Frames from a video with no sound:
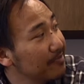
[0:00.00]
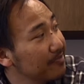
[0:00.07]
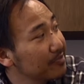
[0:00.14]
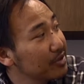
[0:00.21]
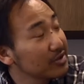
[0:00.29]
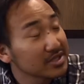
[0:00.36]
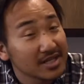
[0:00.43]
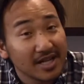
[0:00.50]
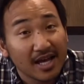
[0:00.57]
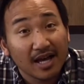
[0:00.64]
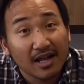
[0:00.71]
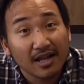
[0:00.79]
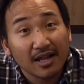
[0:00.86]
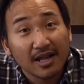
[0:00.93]

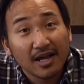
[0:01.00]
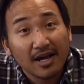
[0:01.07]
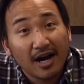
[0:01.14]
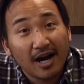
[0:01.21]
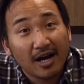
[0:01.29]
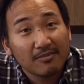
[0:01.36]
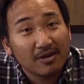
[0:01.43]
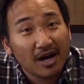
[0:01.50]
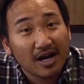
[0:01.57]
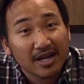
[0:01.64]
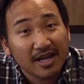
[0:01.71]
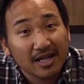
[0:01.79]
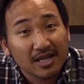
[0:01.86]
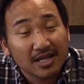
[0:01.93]
personnel on
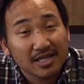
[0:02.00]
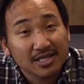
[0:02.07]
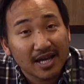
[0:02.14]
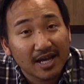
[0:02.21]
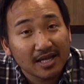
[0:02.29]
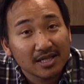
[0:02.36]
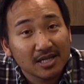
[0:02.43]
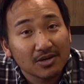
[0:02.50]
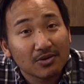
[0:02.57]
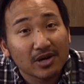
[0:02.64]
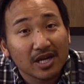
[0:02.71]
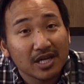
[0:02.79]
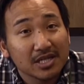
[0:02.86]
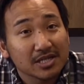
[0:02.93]
Ellis Island
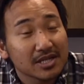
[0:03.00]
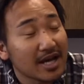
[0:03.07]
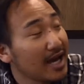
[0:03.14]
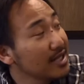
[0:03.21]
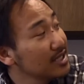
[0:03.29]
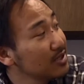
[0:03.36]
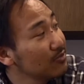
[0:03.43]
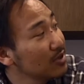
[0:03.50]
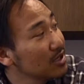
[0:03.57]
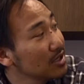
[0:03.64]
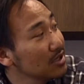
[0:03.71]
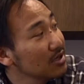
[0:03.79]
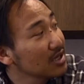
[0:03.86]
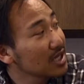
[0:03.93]
or Angel Island would
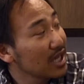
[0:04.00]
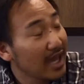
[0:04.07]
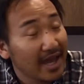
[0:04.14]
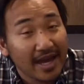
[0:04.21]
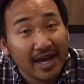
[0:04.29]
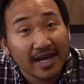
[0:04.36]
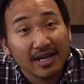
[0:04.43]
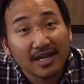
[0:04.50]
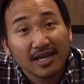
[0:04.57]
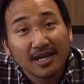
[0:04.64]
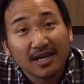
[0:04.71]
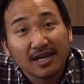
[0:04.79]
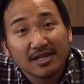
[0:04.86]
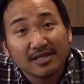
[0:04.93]
look at
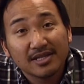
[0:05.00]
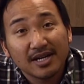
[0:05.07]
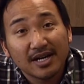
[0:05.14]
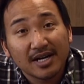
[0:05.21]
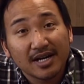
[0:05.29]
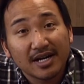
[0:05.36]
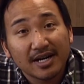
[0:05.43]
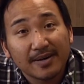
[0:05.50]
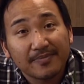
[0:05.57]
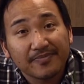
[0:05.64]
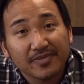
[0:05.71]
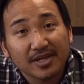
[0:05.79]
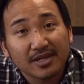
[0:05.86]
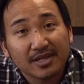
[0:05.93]

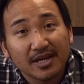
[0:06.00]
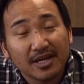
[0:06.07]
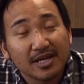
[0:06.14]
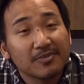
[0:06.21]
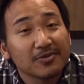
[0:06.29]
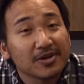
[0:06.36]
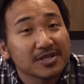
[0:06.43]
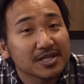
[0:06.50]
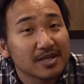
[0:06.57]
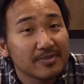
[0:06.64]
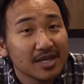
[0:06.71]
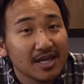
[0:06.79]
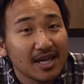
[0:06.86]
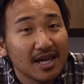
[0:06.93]
the immigrants
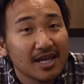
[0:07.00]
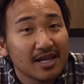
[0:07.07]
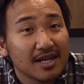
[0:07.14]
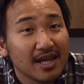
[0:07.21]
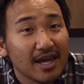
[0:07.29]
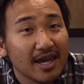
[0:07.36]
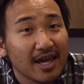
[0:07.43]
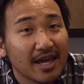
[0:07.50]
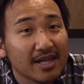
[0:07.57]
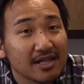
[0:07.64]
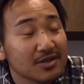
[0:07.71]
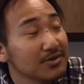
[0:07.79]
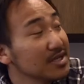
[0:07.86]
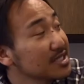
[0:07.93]
coming in
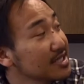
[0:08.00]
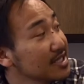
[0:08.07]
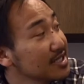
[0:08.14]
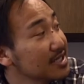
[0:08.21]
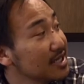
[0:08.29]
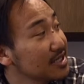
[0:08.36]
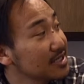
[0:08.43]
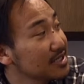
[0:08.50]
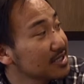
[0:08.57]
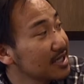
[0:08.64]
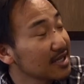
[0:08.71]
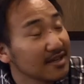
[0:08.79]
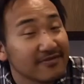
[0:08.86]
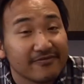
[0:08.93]
and do a
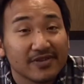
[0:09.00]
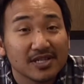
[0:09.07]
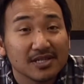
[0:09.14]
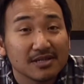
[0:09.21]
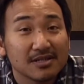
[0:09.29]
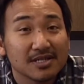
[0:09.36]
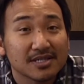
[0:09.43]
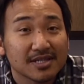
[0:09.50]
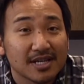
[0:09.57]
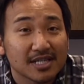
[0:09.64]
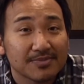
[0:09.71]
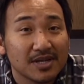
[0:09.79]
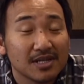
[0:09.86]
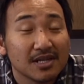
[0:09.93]
6-second physical
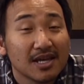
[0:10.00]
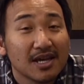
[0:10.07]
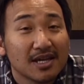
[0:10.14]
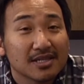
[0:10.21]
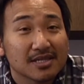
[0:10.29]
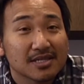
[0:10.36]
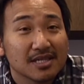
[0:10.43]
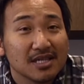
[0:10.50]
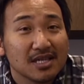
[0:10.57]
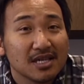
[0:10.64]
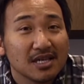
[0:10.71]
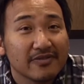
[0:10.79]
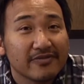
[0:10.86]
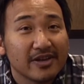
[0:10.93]
assessment to
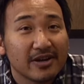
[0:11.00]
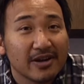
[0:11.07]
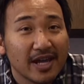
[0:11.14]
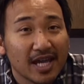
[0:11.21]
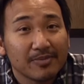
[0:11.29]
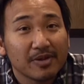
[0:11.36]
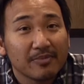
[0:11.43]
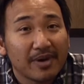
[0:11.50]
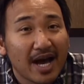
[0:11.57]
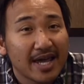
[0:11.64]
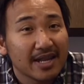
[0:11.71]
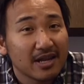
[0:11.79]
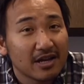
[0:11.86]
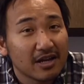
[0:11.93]
see if they're
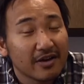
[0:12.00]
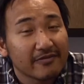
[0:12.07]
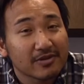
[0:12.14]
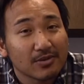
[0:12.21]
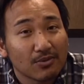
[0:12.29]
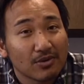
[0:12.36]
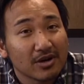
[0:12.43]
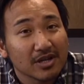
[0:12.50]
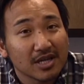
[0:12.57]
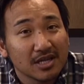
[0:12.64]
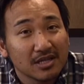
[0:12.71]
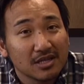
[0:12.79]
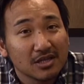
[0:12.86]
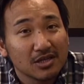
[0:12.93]
able-bodied enough to work
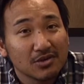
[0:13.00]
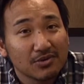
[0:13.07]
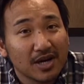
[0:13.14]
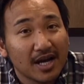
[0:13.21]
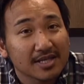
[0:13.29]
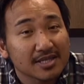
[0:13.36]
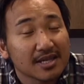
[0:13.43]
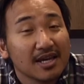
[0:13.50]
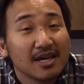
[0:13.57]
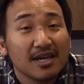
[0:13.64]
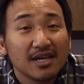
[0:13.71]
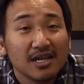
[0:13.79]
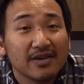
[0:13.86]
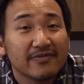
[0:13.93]
in the U.S.
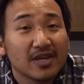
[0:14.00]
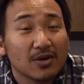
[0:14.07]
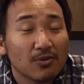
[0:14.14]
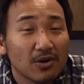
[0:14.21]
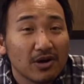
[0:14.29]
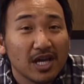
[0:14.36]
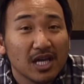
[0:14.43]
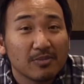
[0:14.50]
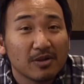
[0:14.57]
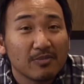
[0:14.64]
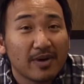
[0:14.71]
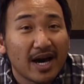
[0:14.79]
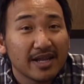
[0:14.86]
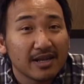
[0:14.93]
If they were
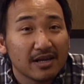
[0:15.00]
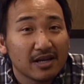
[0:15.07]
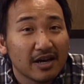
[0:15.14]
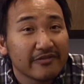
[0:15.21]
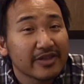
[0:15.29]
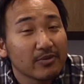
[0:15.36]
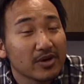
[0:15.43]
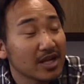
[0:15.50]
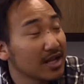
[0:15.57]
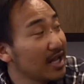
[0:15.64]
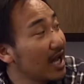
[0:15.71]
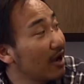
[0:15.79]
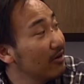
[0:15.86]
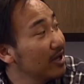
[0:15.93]
able-bodied enough, they would
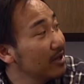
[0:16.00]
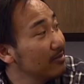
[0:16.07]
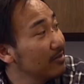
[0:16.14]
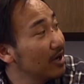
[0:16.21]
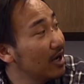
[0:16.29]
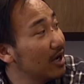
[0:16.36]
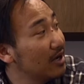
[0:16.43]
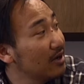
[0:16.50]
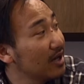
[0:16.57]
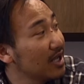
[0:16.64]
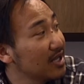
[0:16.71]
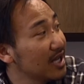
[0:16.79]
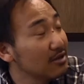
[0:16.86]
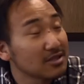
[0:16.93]

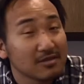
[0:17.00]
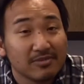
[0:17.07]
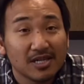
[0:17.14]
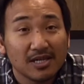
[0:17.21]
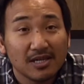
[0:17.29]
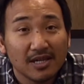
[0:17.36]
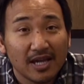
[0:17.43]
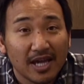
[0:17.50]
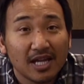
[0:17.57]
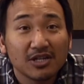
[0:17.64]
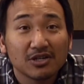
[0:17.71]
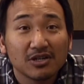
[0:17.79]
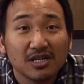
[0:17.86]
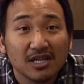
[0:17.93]
allowed to be
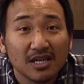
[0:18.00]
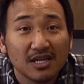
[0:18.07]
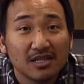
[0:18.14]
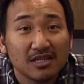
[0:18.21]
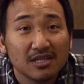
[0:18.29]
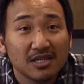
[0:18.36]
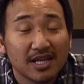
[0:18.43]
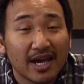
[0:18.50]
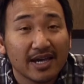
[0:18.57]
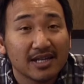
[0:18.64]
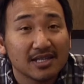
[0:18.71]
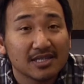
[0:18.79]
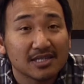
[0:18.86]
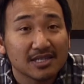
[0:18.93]
entered in the
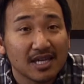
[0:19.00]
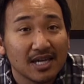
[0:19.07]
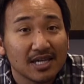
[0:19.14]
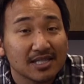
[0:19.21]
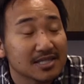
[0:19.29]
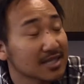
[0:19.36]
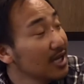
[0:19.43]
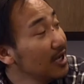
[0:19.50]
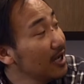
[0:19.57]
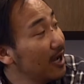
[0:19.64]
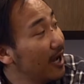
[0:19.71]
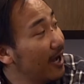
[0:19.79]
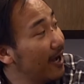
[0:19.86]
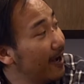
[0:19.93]
United States.
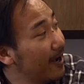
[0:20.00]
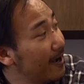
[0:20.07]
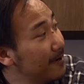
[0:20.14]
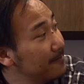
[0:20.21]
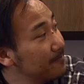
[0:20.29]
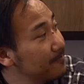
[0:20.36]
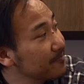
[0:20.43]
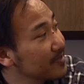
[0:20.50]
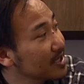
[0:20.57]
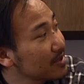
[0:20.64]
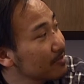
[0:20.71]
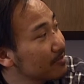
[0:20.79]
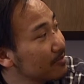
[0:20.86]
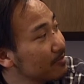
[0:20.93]

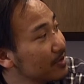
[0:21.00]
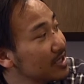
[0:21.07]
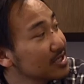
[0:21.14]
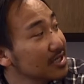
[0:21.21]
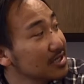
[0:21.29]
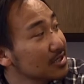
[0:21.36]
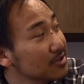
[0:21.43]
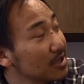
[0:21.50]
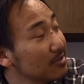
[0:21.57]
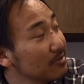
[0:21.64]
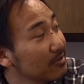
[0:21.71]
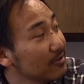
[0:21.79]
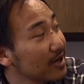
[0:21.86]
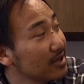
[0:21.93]
President
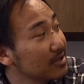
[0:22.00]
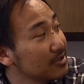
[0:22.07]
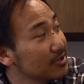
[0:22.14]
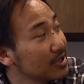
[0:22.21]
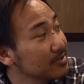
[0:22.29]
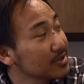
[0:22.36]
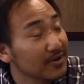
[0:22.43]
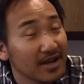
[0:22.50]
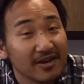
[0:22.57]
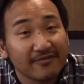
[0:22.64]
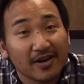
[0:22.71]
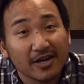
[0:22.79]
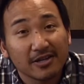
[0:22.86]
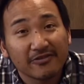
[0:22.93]
Trump's
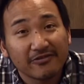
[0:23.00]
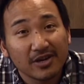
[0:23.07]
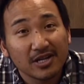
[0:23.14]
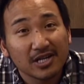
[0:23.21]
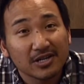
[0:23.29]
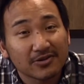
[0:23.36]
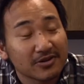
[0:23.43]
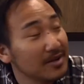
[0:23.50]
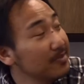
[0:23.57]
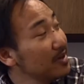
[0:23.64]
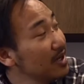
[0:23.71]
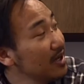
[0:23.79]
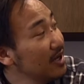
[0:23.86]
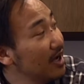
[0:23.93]
grandfather, Frederick
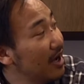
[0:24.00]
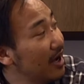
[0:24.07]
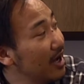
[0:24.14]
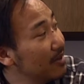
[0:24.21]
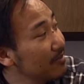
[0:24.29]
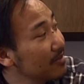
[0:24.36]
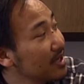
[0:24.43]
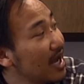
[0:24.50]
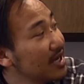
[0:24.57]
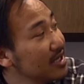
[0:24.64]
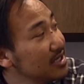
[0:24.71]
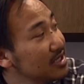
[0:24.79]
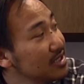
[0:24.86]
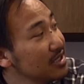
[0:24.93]
Trump,
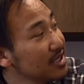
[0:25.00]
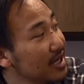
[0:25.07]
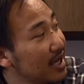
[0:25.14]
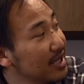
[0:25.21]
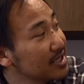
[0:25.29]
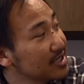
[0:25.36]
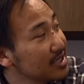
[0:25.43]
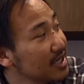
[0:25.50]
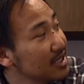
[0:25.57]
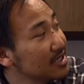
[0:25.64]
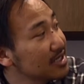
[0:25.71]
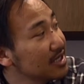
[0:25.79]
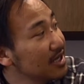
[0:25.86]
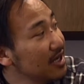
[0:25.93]
got into the United
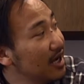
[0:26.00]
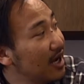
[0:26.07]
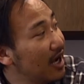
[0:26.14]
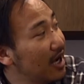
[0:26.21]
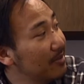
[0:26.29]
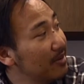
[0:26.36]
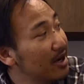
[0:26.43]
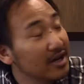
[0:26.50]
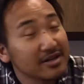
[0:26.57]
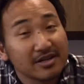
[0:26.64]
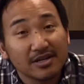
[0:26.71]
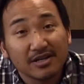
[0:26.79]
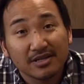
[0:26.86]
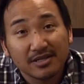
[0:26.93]
States
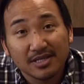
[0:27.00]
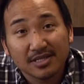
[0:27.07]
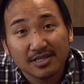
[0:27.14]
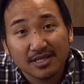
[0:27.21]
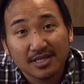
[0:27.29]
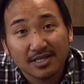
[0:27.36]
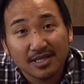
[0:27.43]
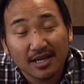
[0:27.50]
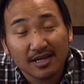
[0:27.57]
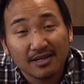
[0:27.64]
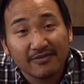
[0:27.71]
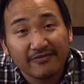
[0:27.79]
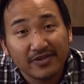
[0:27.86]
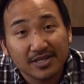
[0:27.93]
under this
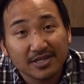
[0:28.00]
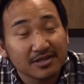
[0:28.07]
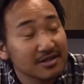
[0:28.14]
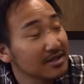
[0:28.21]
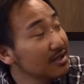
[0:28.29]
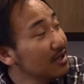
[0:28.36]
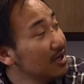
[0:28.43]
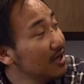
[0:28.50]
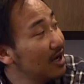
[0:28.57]
6-second physical